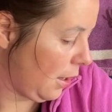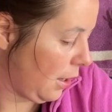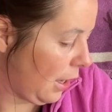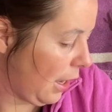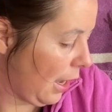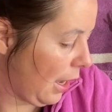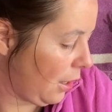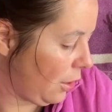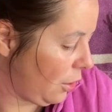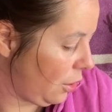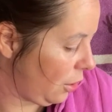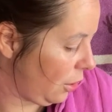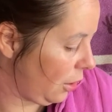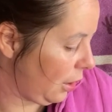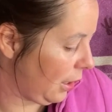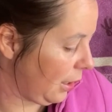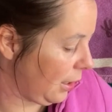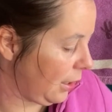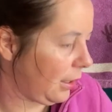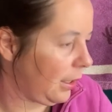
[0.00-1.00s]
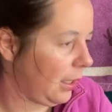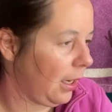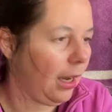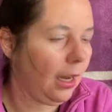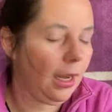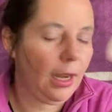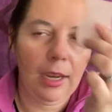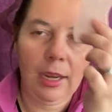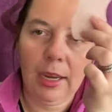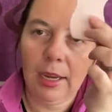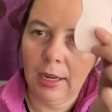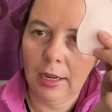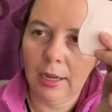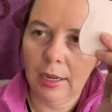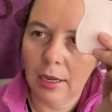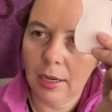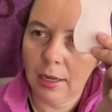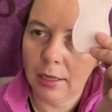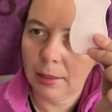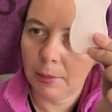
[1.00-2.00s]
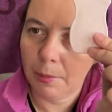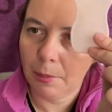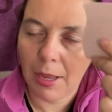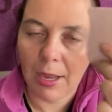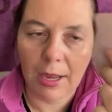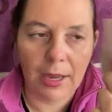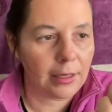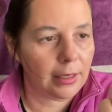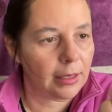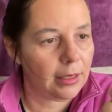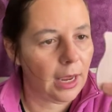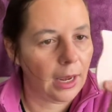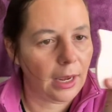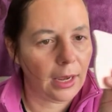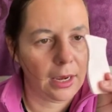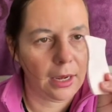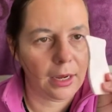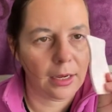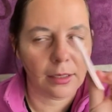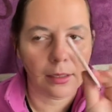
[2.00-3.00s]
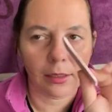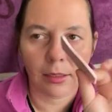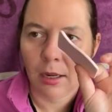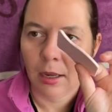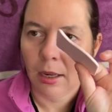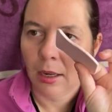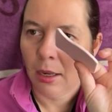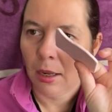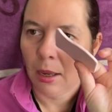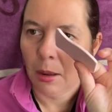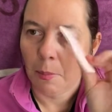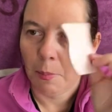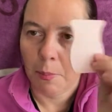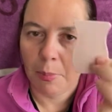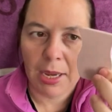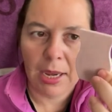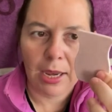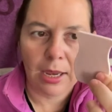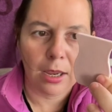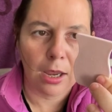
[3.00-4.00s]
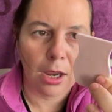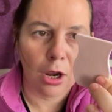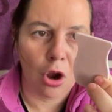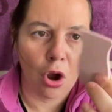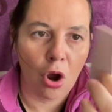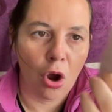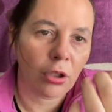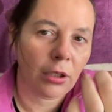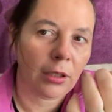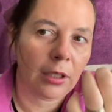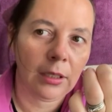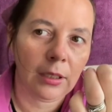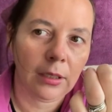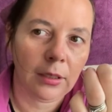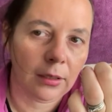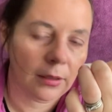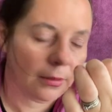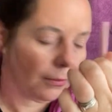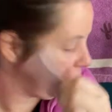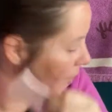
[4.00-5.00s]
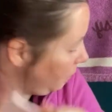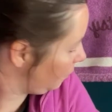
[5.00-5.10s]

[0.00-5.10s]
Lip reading: as you can see, here's my second pink cotton